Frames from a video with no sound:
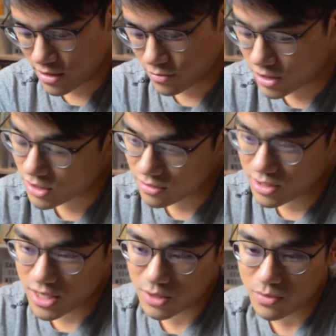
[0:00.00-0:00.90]
which
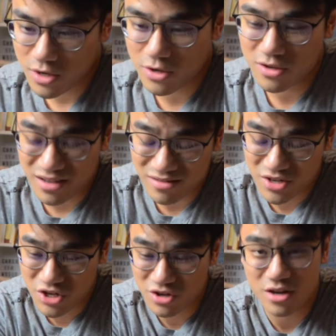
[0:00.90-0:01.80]
takes me a
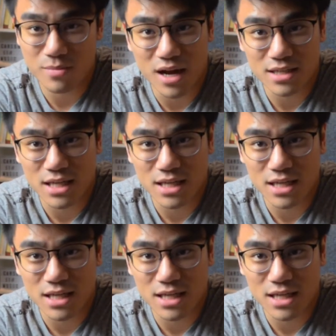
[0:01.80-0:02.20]
good amount of